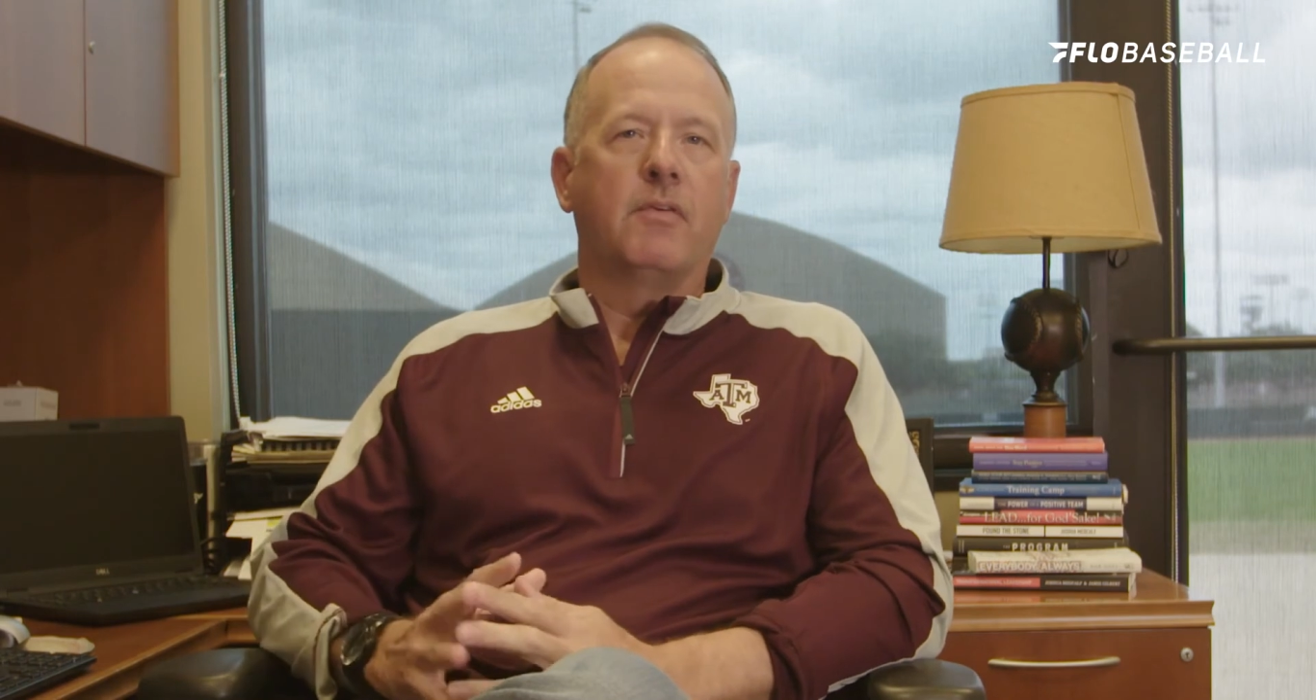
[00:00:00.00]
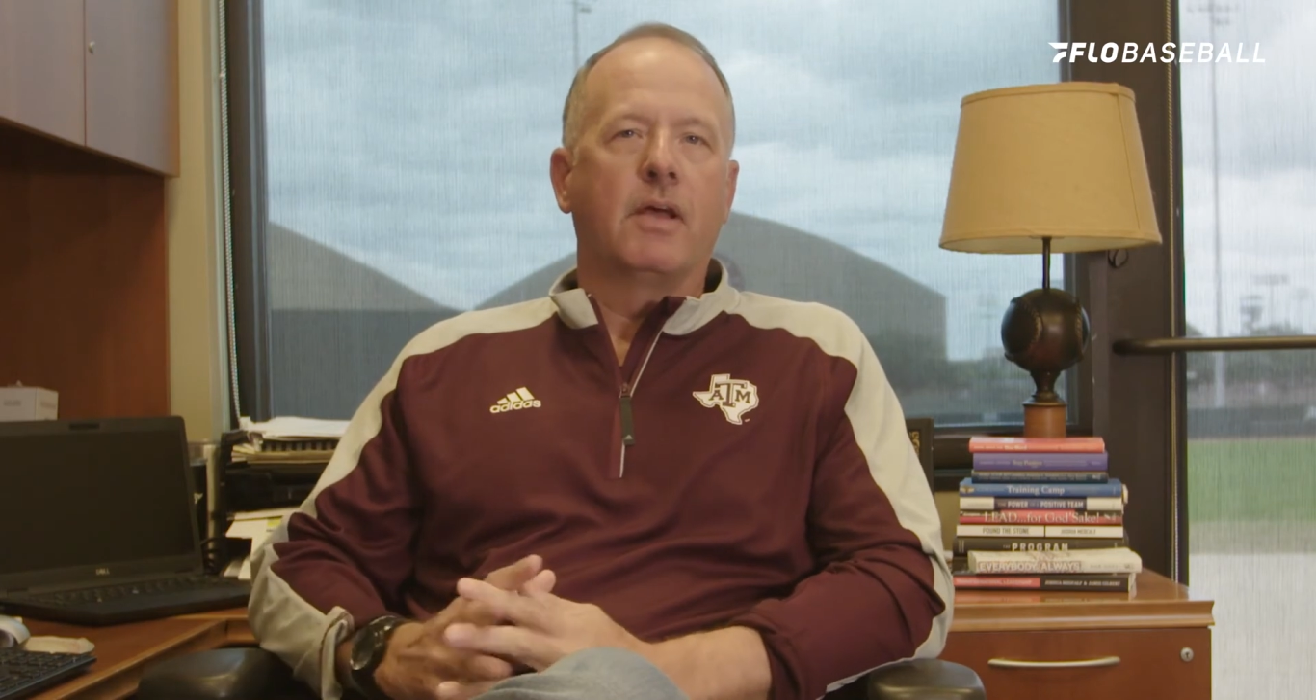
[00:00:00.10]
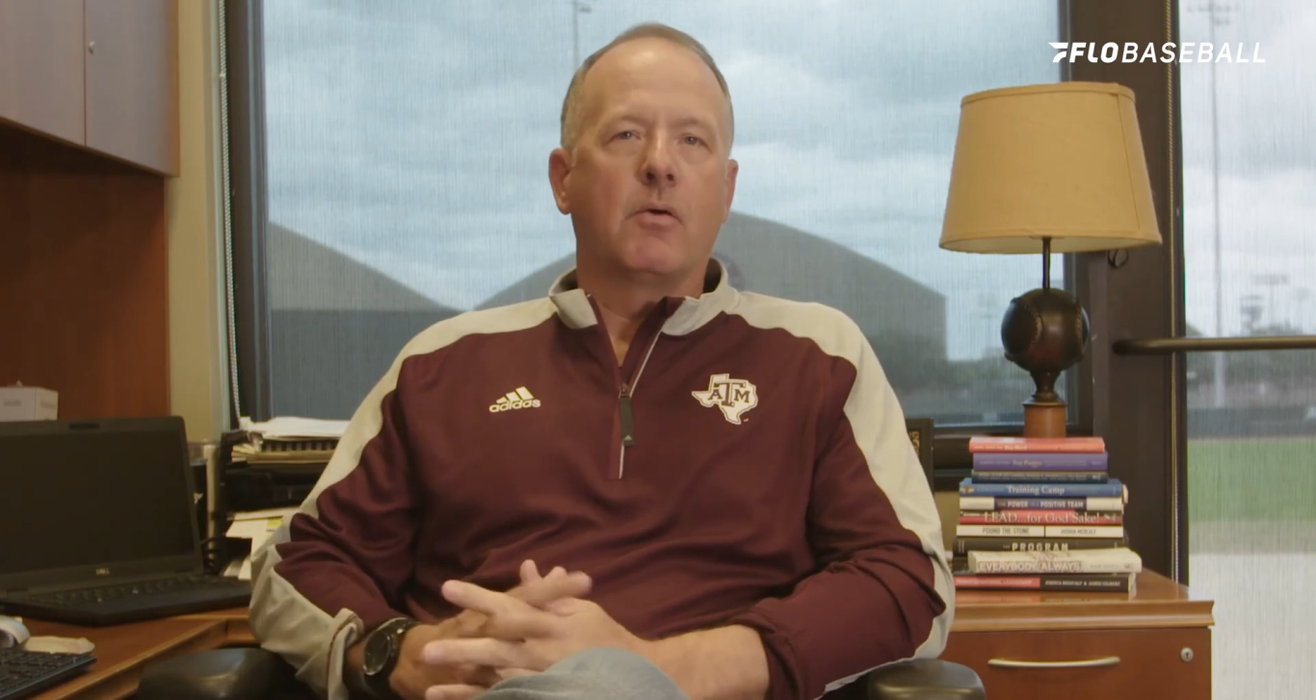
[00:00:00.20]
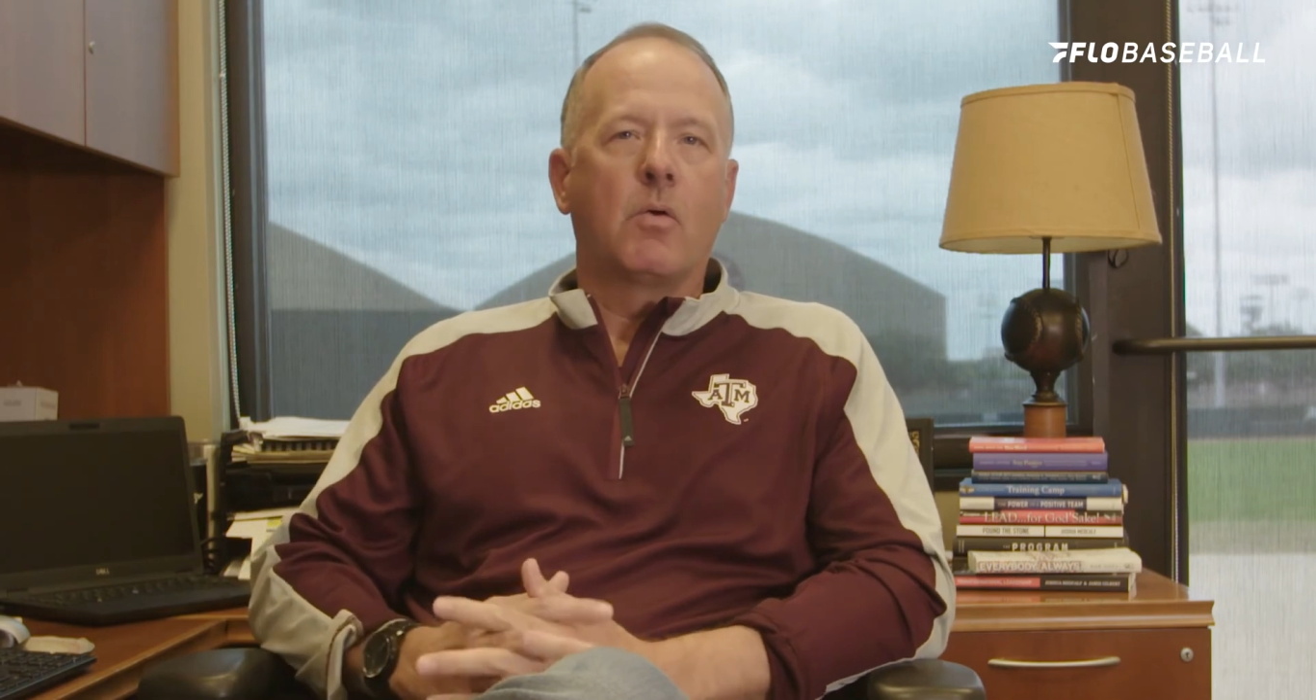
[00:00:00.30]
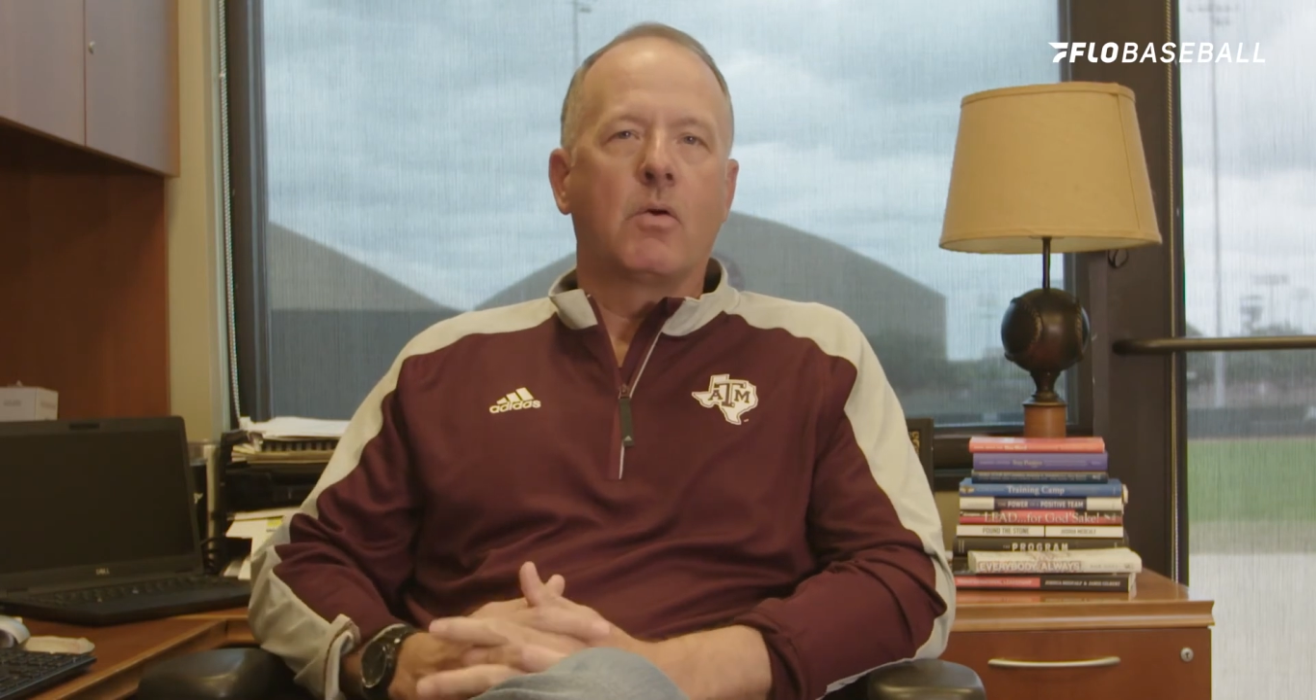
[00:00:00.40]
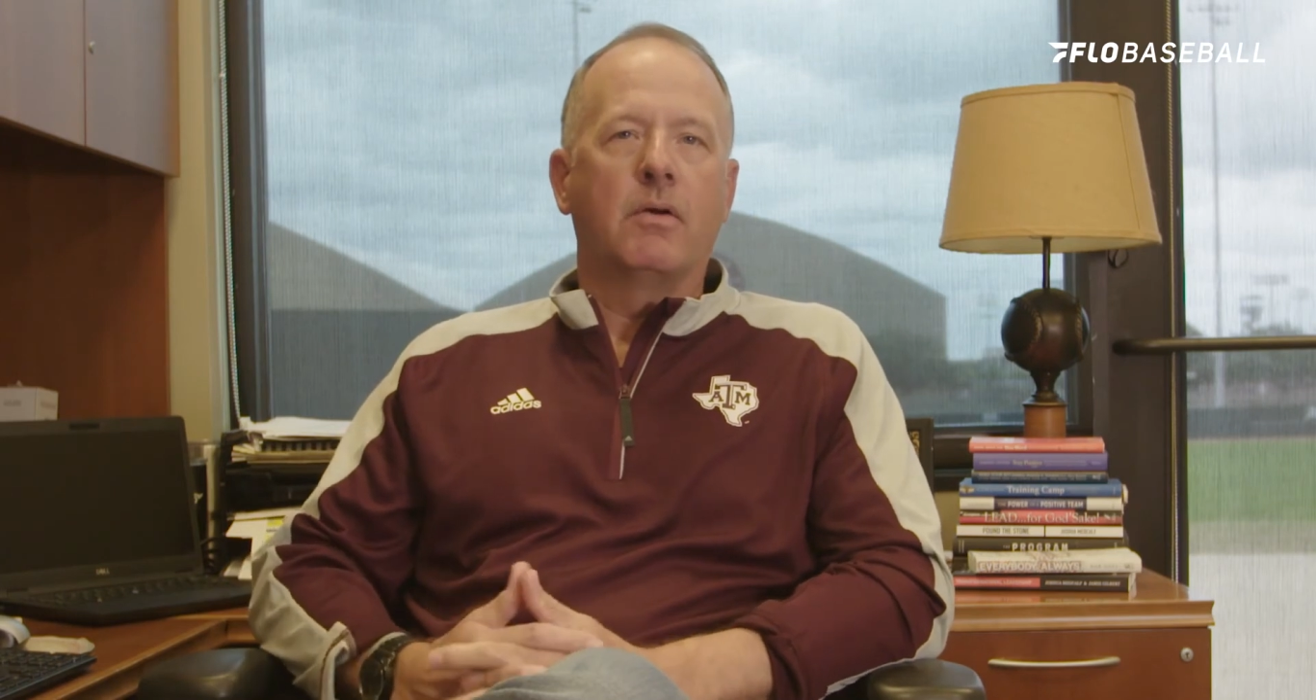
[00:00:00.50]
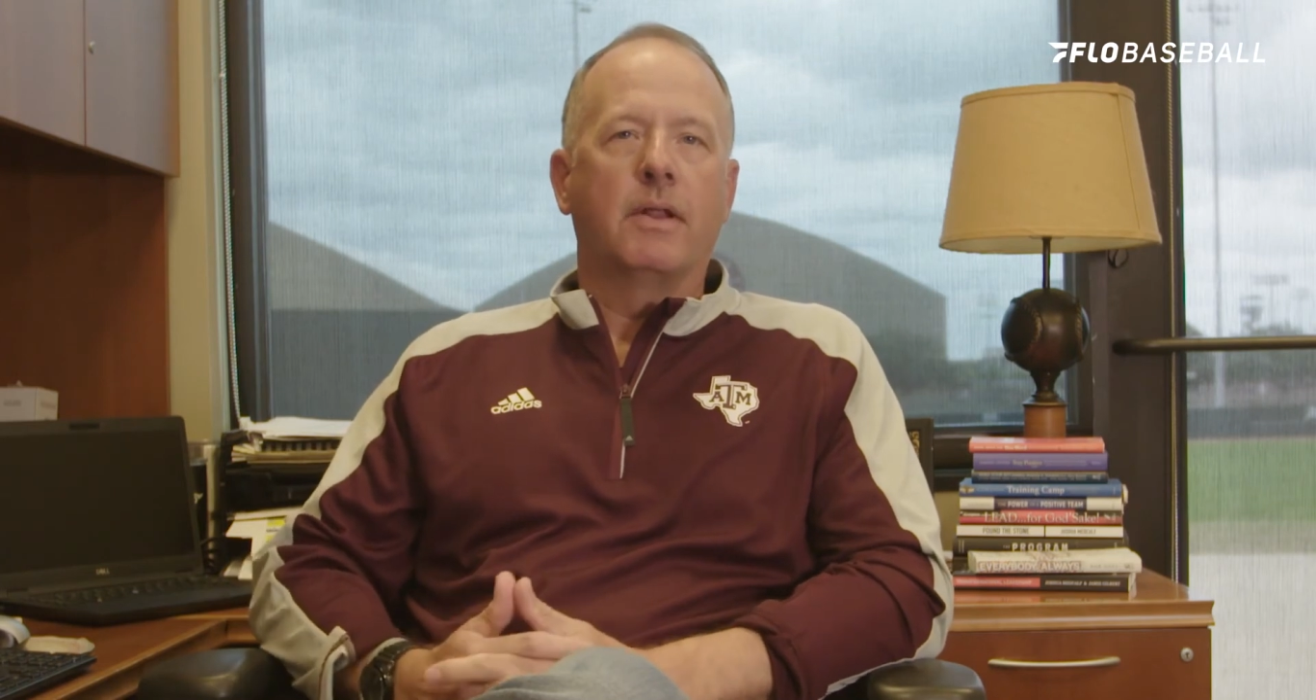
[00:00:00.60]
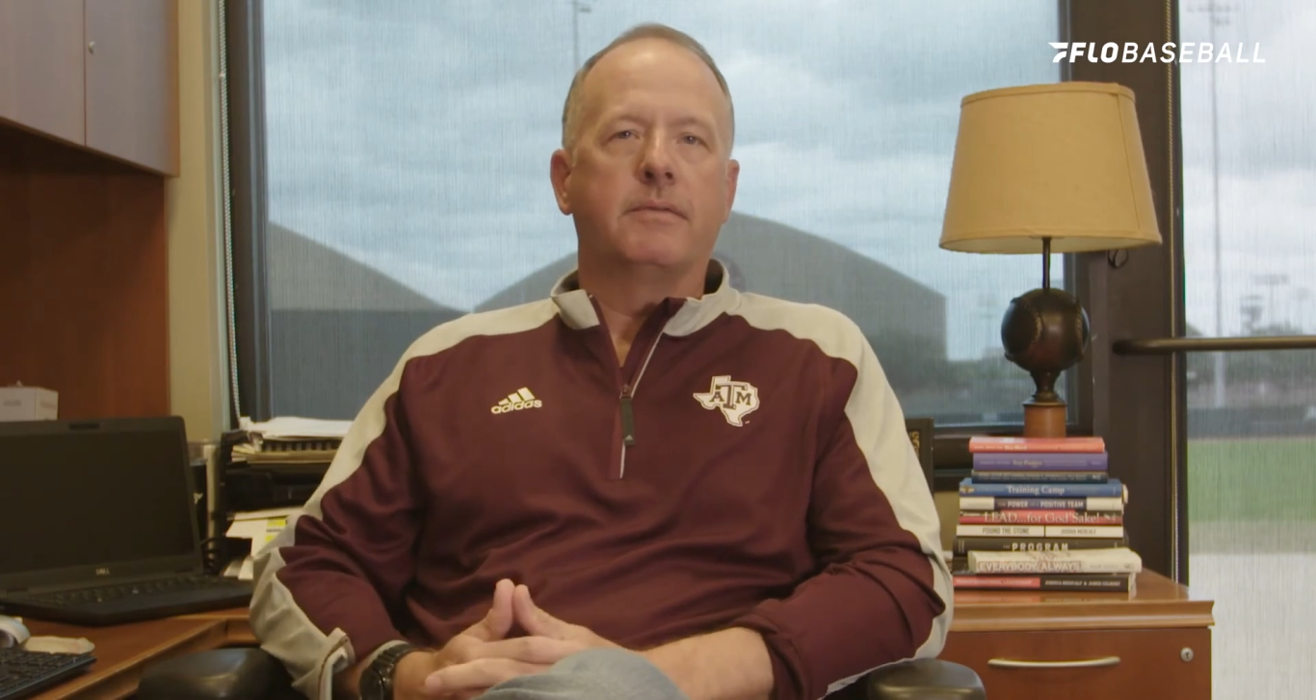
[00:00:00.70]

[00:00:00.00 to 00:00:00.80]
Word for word: Van Horn